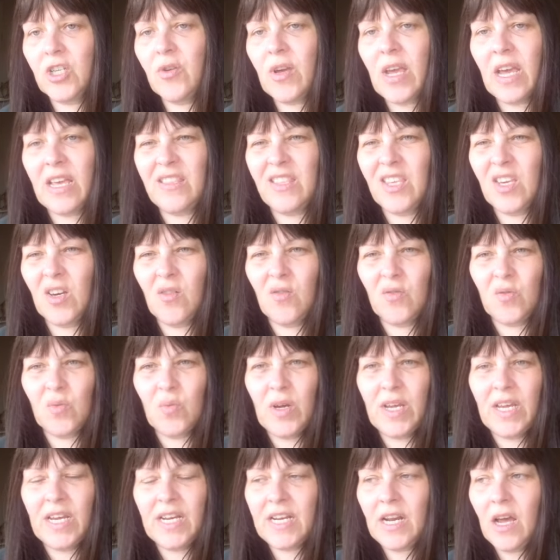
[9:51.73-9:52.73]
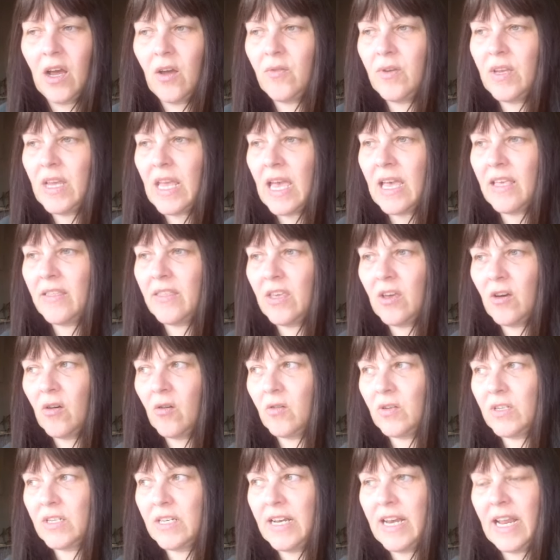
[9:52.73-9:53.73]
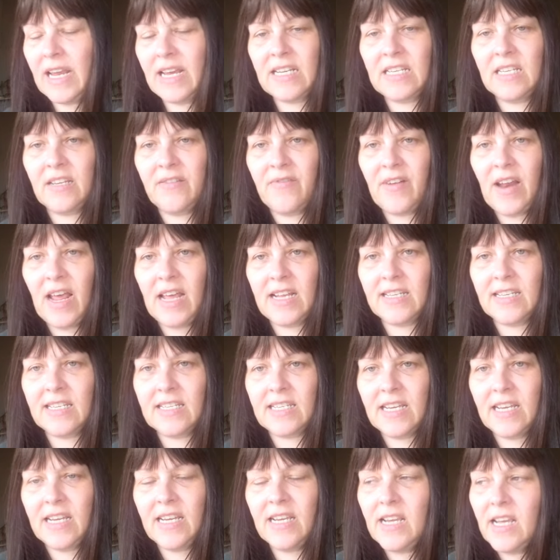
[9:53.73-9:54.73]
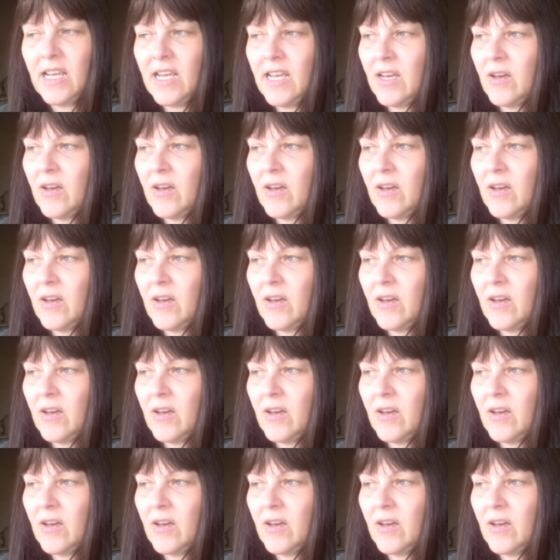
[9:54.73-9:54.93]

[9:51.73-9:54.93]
You get the odd weirdo, you get the odd negative Nancy,